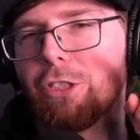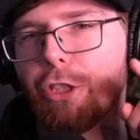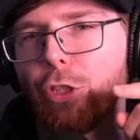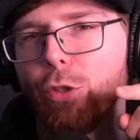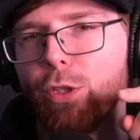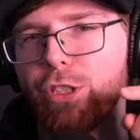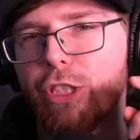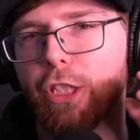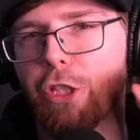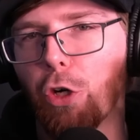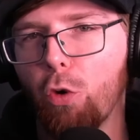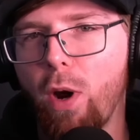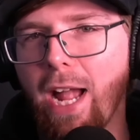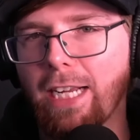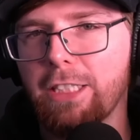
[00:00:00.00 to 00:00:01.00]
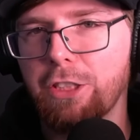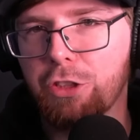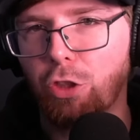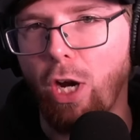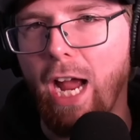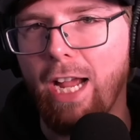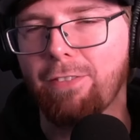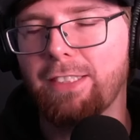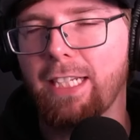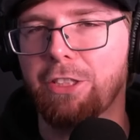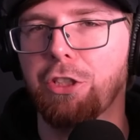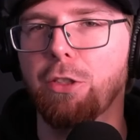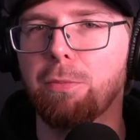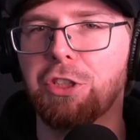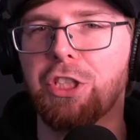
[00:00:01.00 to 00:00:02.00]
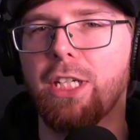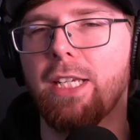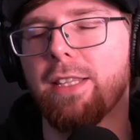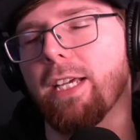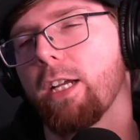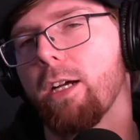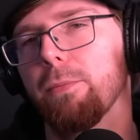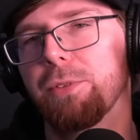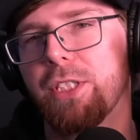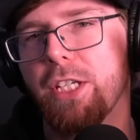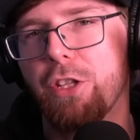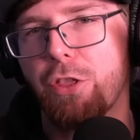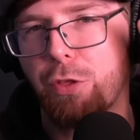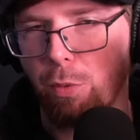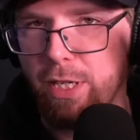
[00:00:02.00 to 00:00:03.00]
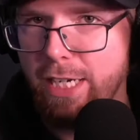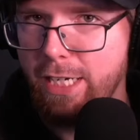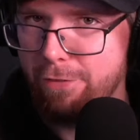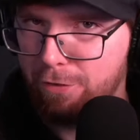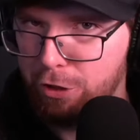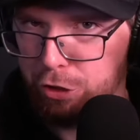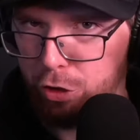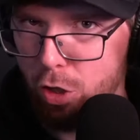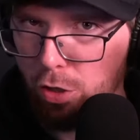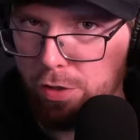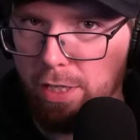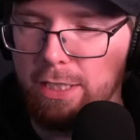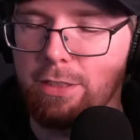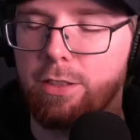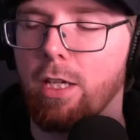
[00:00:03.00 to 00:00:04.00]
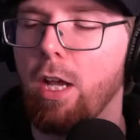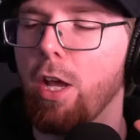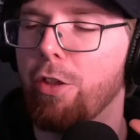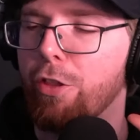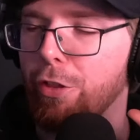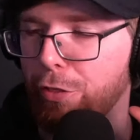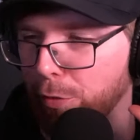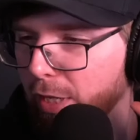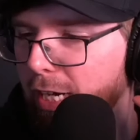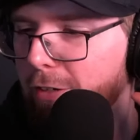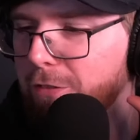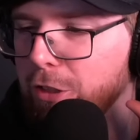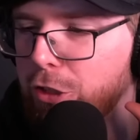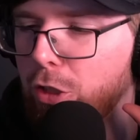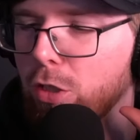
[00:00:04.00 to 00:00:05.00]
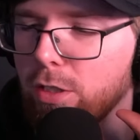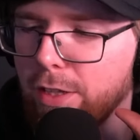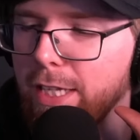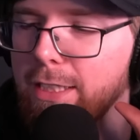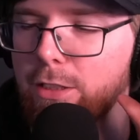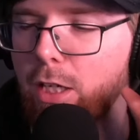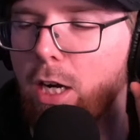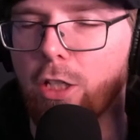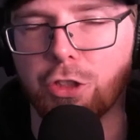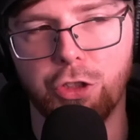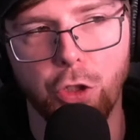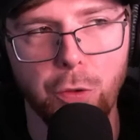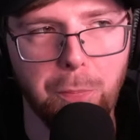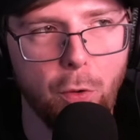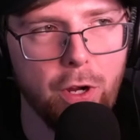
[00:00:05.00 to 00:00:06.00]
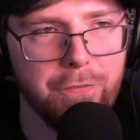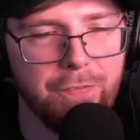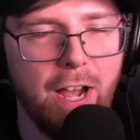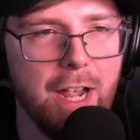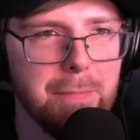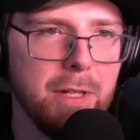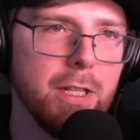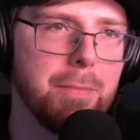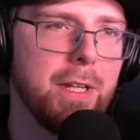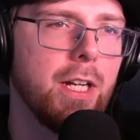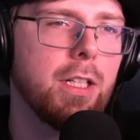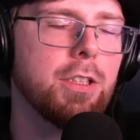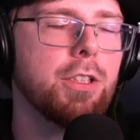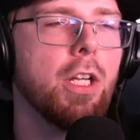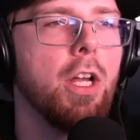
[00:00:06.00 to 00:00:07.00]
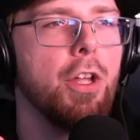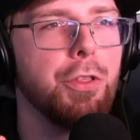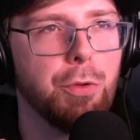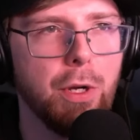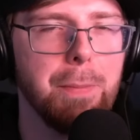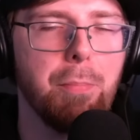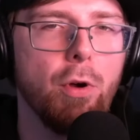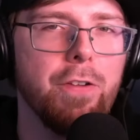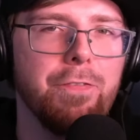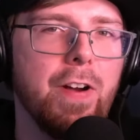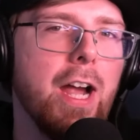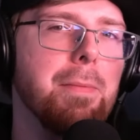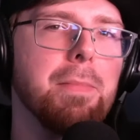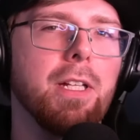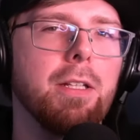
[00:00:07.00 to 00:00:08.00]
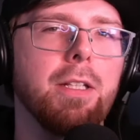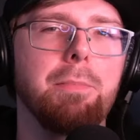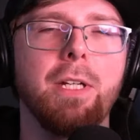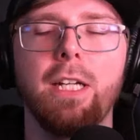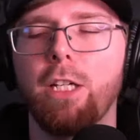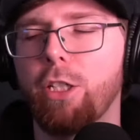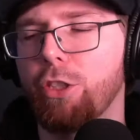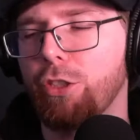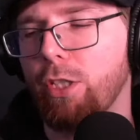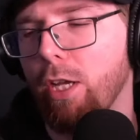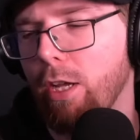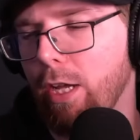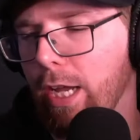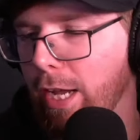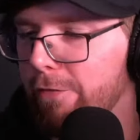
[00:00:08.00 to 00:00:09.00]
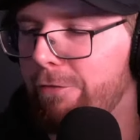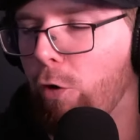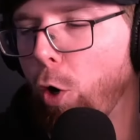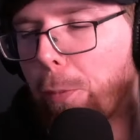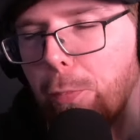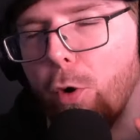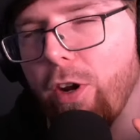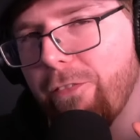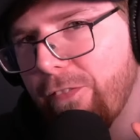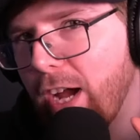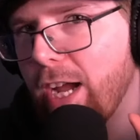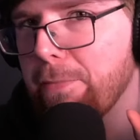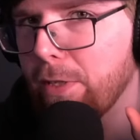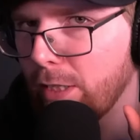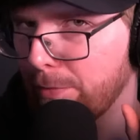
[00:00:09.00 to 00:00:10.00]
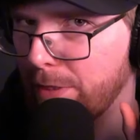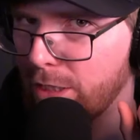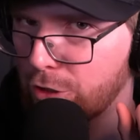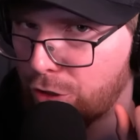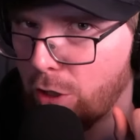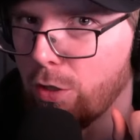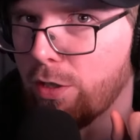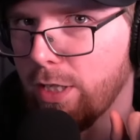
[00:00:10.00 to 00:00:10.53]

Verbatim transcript: two is a direct drive tattoo machine that comes in three different stroke lengths. The three different stroke lengths are two point five millimeters, three point five millimeters, and four point five millimeter stroke